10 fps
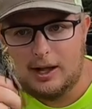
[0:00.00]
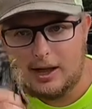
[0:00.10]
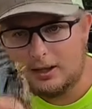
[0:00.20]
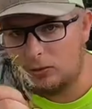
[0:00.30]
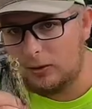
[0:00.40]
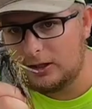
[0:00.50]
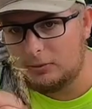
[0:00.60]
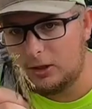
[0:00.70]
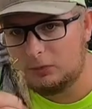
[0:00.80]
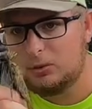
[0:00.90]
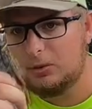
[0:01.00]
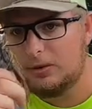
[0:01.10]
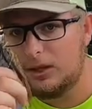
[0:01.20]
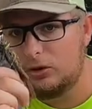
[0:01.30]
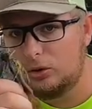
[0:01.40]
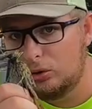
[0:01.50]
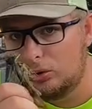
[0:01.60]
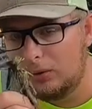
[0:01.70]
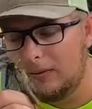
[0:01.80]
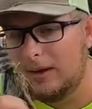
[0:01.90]
as quick as possible but not too
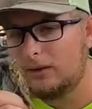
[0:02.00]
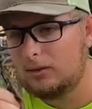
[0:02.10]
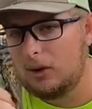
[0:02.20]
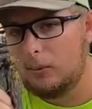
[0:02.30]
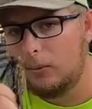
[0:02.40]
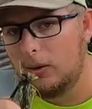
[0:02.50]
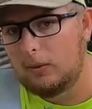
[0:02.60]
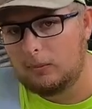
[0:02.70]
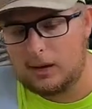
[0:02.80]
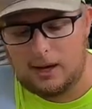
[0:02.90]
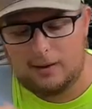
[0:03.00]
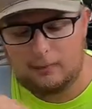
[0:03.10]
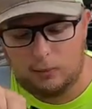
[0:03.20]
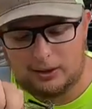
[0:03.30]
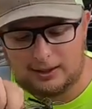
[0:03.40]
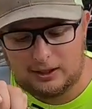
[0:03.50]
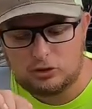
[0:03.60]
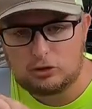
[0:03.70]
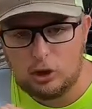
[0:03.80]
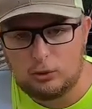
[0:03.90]
too fast so I'm kind of wanting that
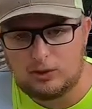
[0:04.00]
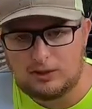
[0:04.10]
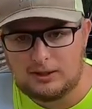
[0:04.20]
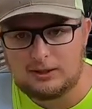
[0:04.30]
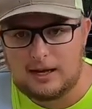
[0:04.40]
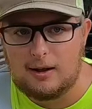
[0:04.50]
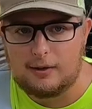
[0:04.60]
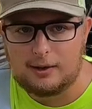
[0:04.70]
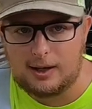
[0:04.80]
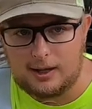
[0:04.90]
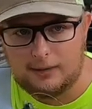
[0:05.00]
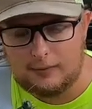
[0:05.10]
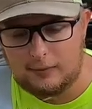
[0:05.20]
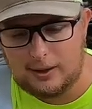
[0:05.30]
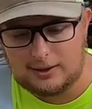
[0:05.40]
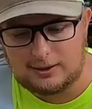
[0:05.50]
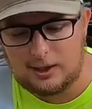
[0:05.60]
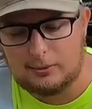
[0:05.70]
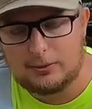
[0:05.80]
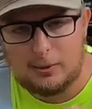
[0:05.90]
slower sink down there kind of as it
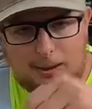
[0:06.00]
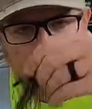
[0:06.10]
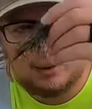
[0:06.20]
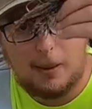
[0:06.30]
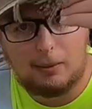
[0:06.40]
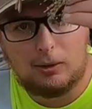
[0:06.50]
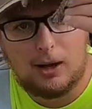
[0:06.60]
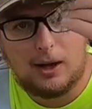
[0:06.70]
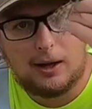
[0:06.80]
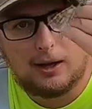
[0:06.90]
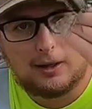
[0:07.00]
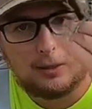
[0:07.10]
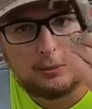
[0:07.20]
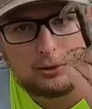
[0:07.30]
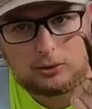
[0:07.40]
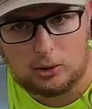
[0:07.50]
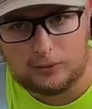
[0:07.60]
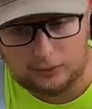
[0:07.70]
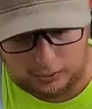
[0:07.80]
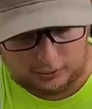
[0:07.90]
comes up I can pop it real high and it will slowly
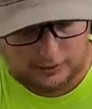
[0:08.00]
flutter